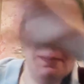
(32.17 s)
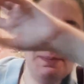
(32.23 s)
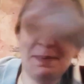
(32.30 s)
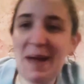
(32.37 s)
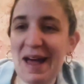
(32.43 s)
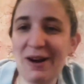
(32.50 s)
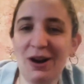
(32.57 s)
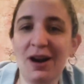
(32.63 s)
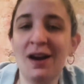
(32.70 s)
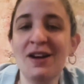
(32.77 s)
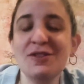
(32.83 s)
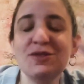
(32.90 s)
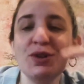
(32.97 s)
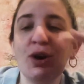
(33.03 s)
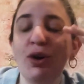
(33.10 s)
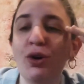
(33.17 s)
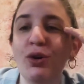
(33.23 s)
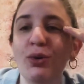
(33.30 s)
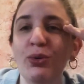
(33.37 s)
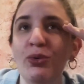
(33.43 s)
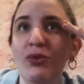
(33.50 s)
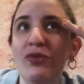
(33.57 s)
banner.
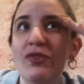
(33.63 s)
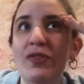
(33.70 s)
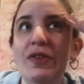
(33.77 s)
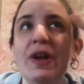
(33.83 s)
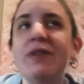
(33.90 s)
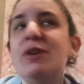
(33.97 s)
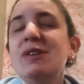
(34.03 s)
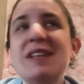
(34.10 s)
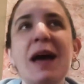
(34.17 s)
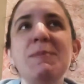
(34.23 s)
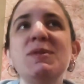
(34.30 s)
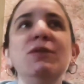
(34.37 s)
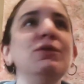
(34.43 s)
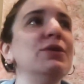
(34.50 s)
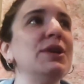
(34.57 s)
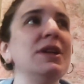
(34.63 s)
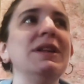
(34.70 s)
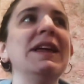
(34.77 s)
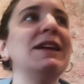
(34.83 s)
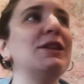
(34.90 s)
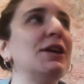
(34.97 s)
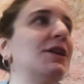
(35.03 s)
So there's absolutely
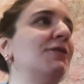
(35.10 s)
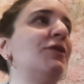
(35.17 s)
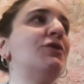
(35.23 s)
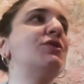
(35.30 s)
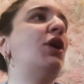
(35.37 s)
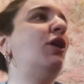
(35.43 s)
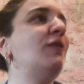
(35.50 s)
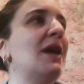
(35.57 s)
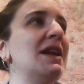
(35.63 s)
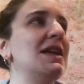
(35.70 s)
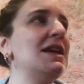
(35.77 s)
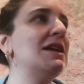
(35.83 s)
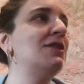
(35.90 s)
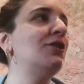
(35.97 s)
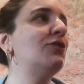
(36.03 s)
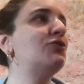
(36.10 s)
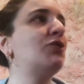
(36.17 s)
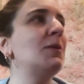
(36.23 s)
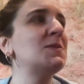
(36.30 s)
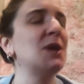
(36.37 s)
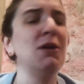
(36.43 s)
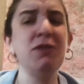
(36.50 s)
like there's already,
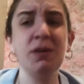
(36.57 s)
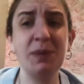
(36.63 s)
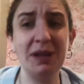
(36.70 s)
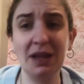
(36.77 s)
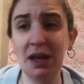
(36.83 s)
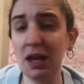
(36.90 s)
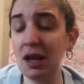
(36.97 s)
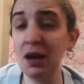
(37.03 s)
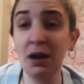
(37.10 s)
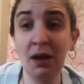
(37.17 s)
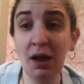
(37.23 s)
Trump's already been like,